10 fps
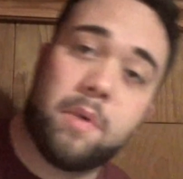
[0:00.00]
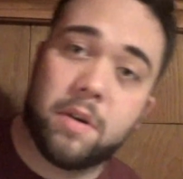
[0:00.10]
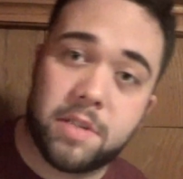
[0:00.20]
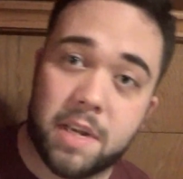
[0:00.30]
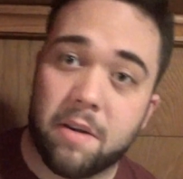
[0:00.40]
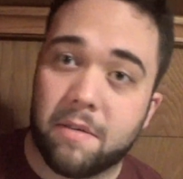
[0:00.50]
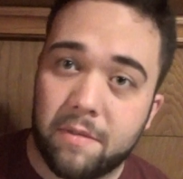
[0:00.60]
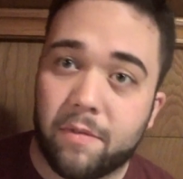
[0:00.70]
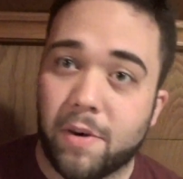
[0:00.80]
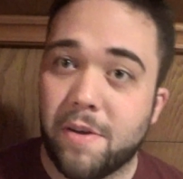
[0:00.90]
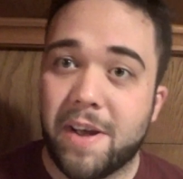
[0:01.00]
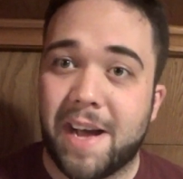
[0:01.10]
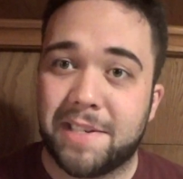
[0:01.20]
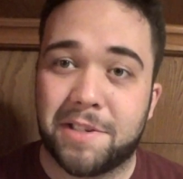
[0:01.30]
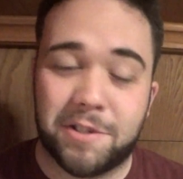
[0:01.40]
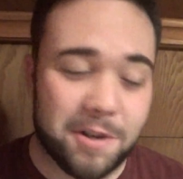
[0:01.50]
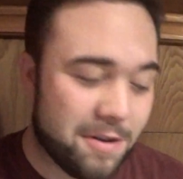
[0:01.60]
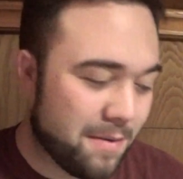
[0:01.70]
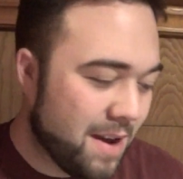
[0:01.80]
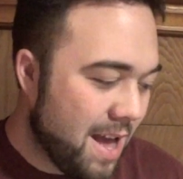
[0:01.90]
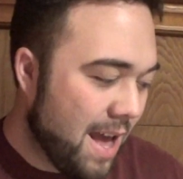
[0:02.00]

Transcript: books here for you guys to show you.